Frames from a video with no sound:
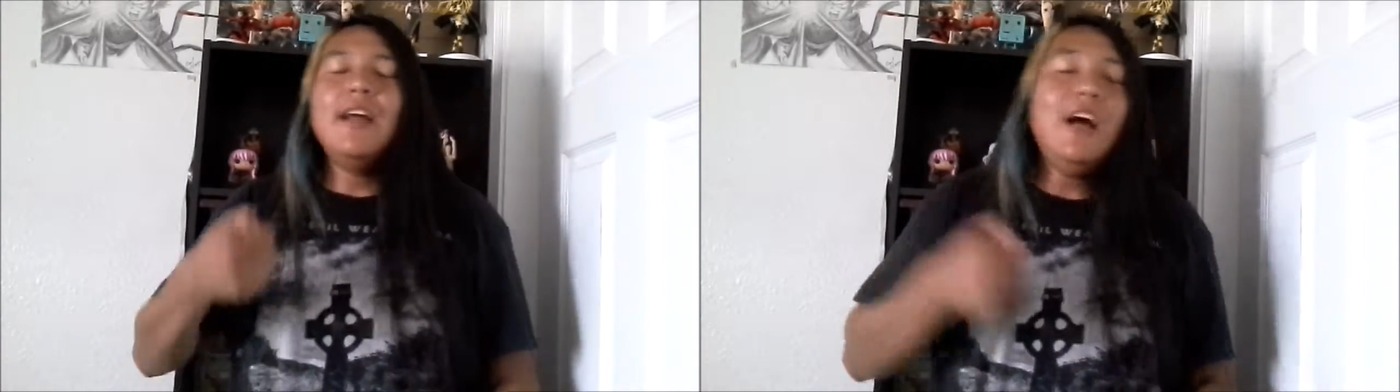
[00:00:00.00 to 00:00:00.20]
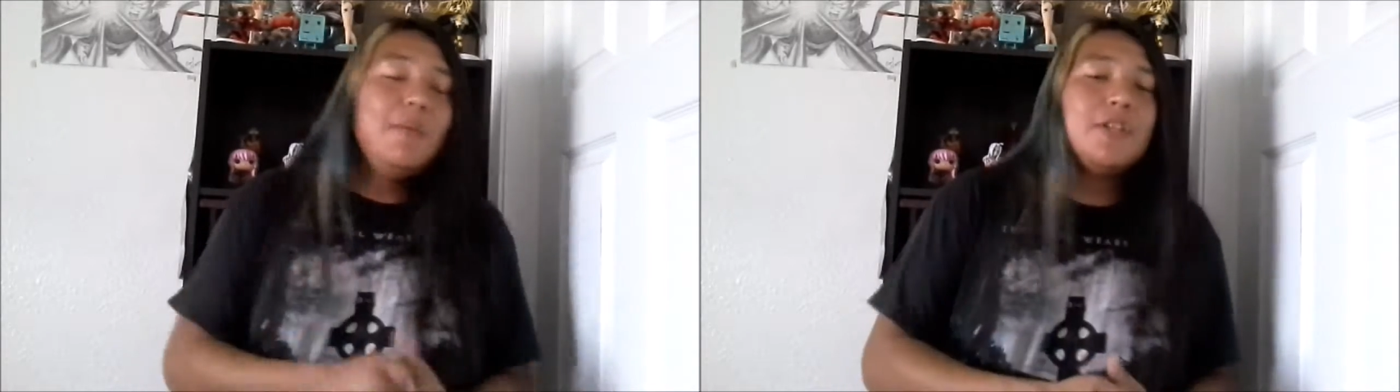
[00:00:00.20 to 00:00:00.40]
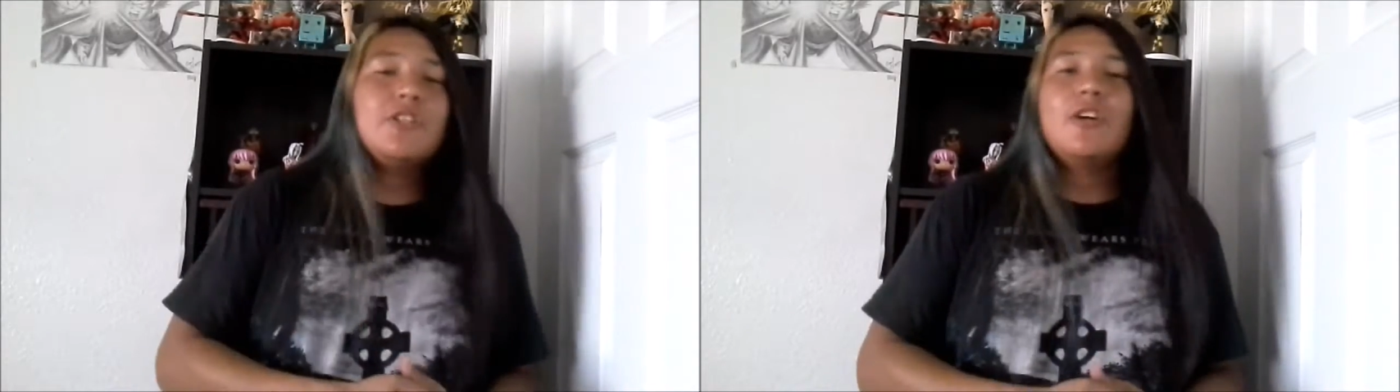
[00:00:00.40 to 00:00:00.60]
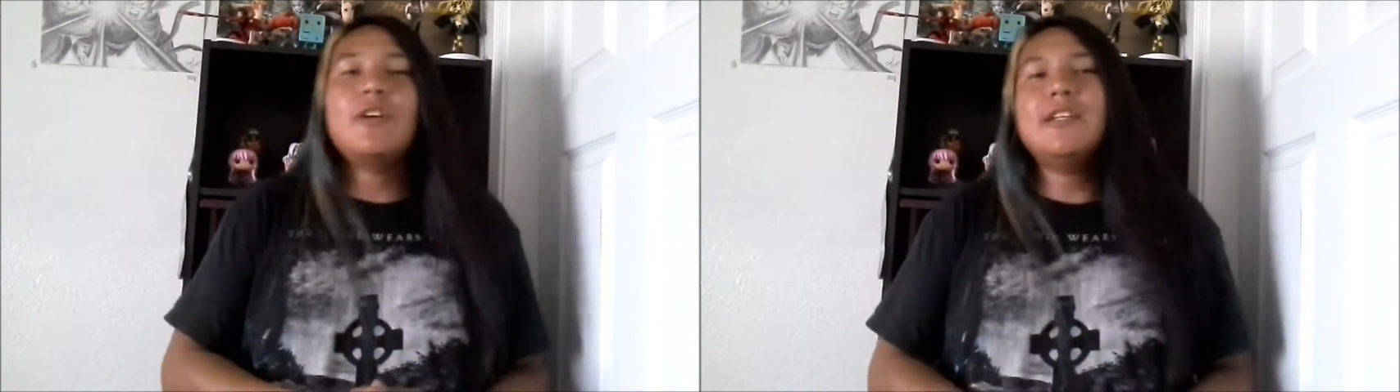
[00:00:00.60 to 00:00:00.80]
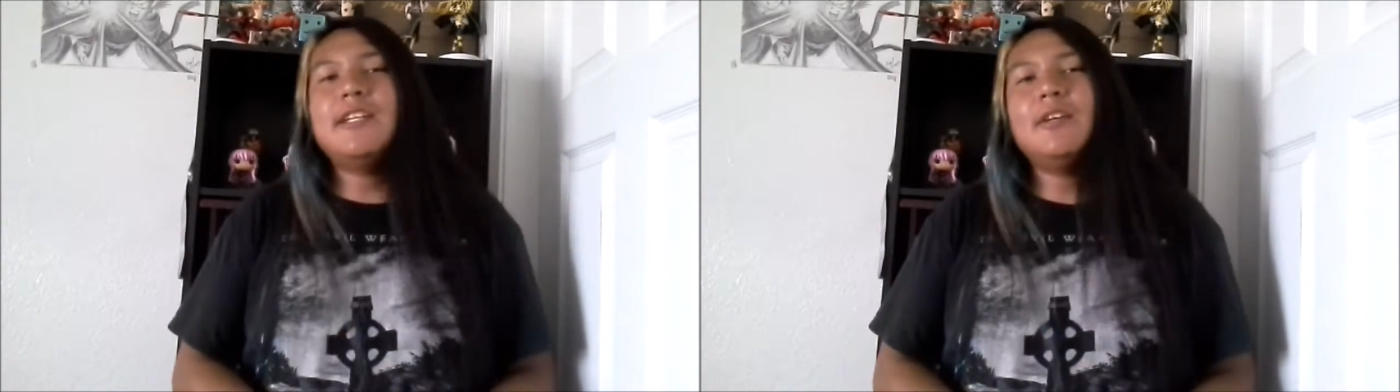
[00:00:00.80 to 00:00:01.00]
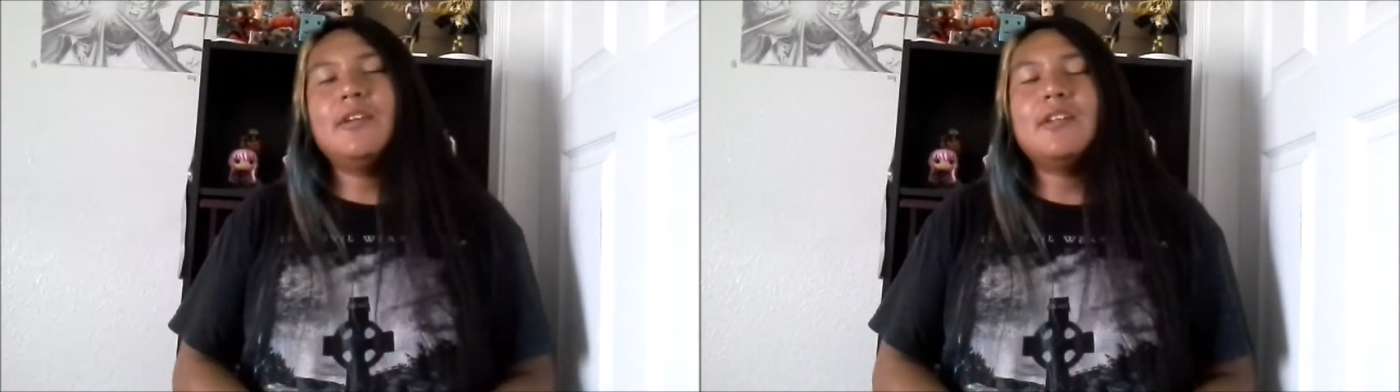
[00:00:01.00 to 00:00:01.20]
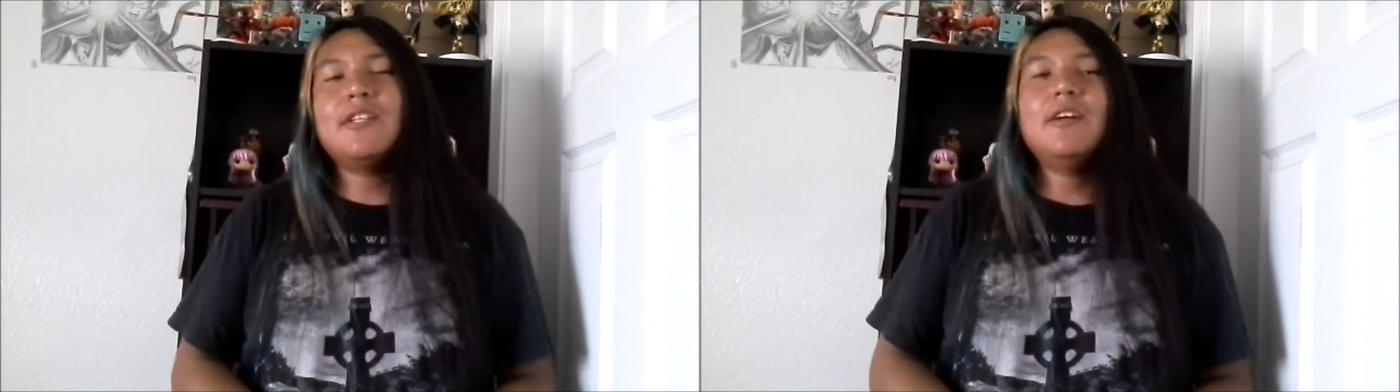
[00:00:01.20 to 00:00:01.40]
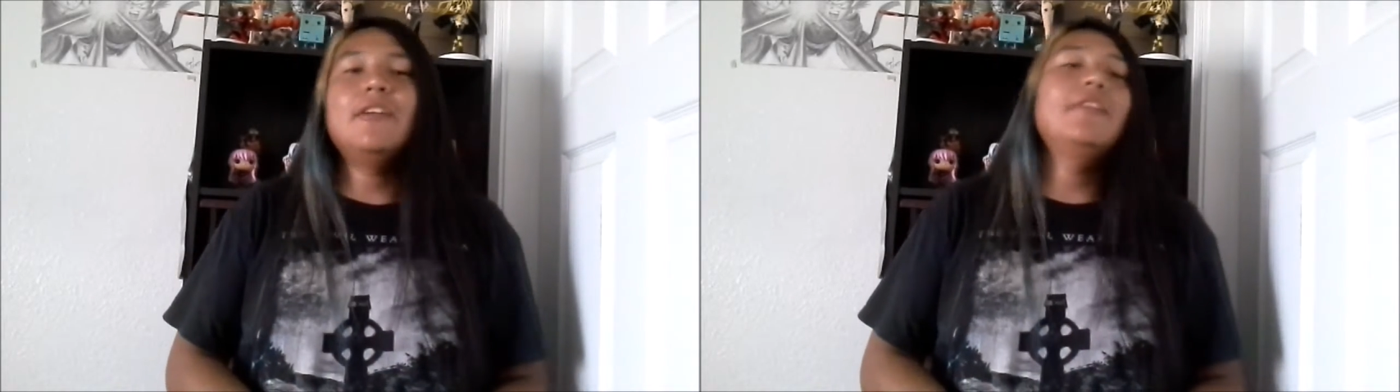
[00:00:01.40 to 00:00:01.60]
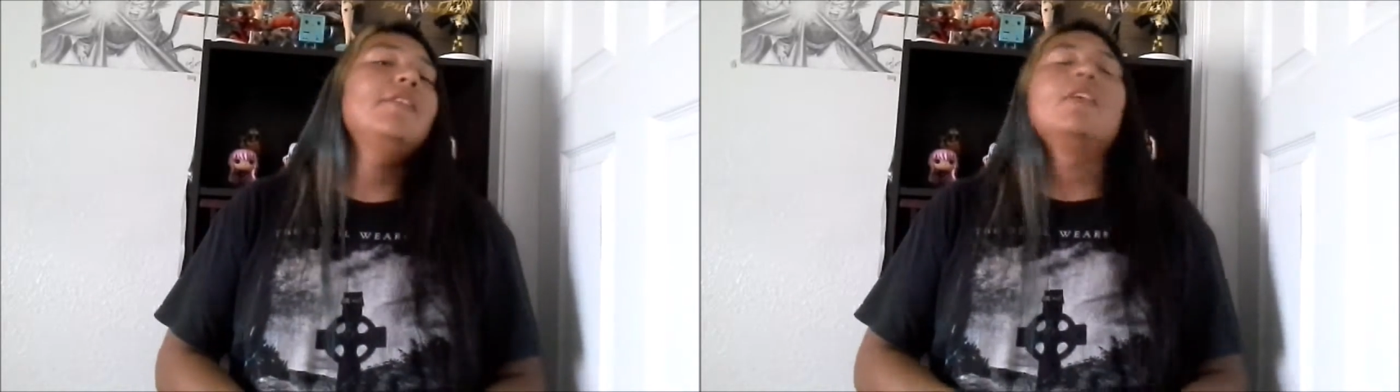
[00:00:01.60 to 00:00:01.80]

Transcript: how much stronger has Gildarts gotten.